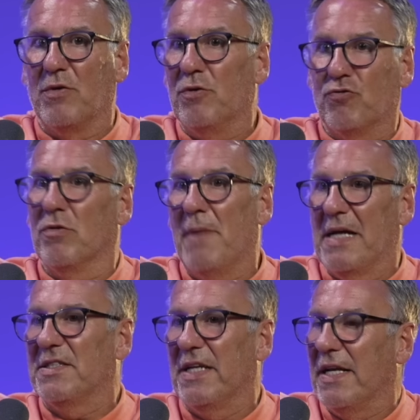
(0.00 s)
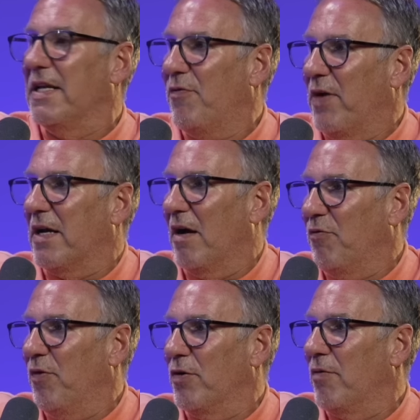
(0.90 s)
you draw Man City in the FA Cup
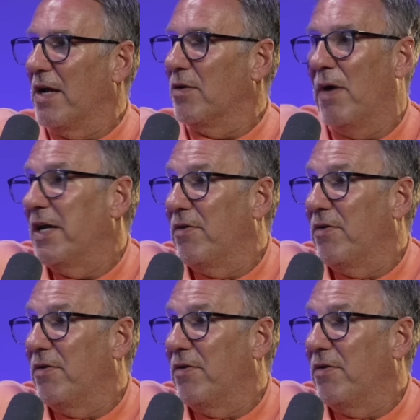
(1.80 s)
third round away,